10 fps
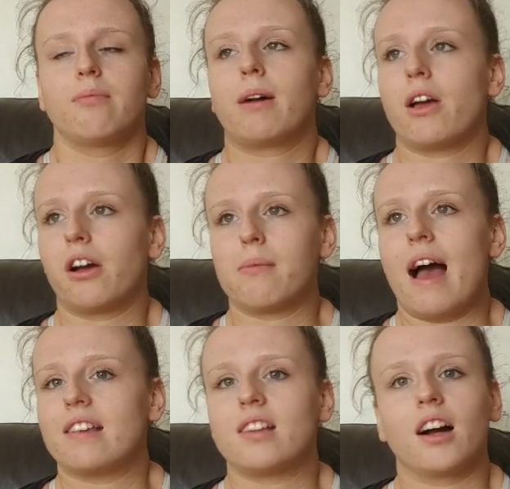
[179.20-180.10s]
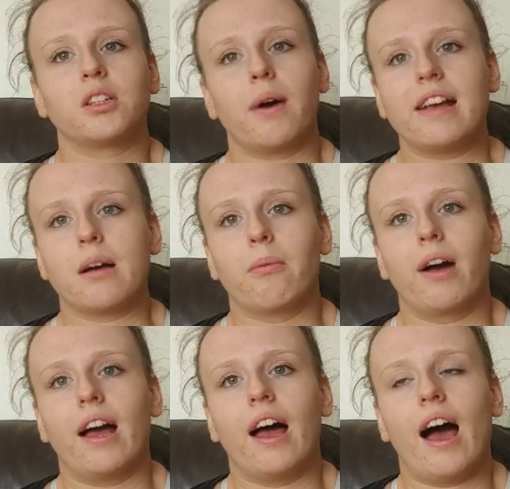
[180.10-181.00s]
my yoga mat is tucked away
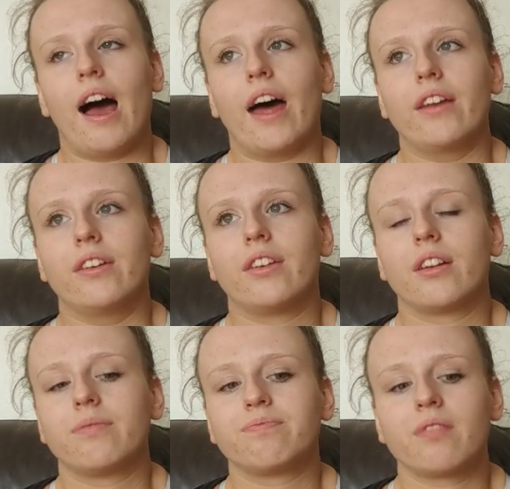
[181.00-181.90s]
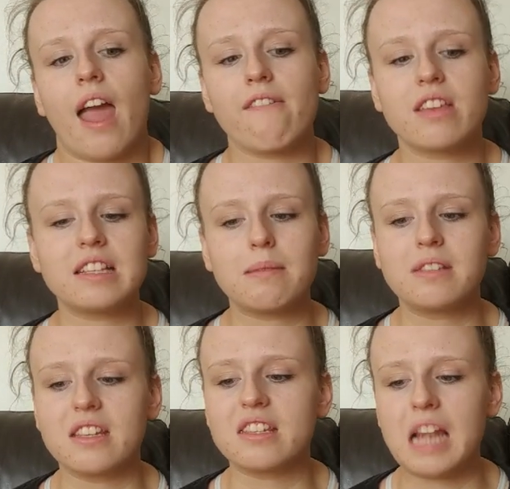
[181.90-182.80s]
somewhere and everything
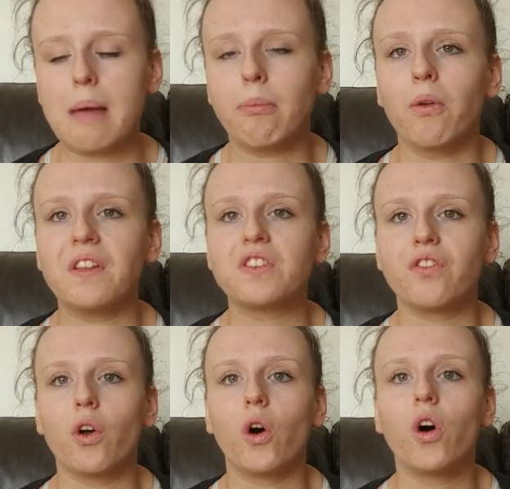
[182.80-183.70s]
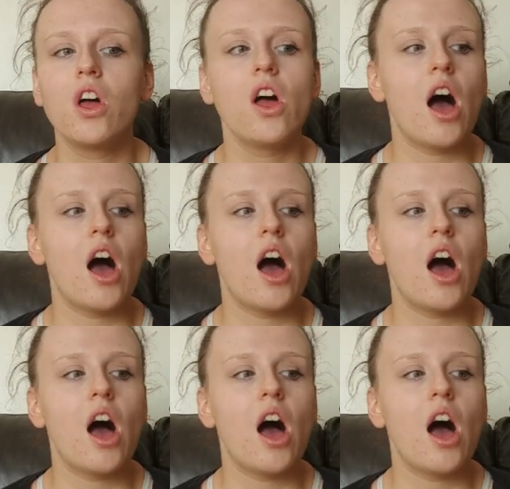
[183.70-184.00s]
seems to slip on this floor,